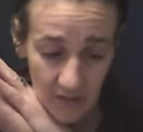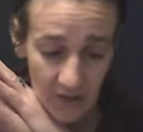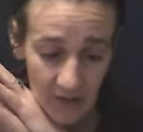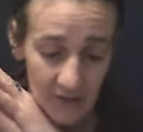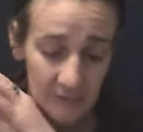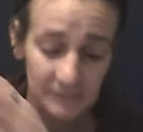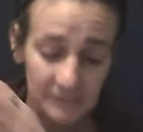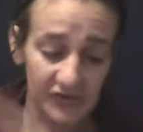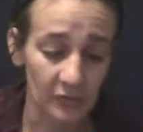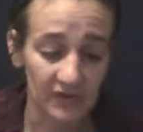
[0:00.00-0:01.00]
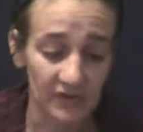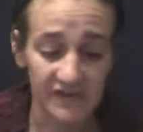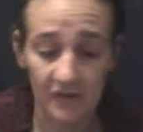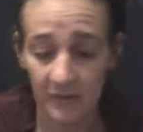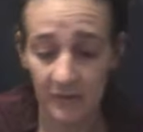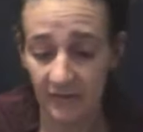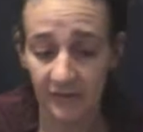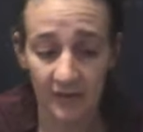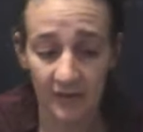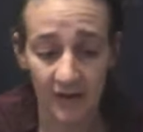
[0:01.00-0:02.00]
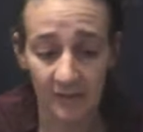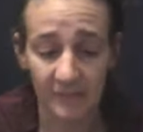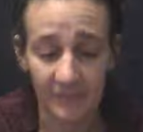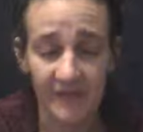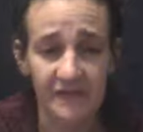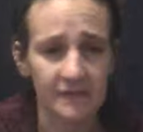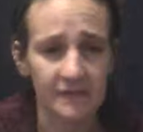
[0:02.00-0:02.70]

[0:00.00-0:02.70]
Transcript: So we're going to start with this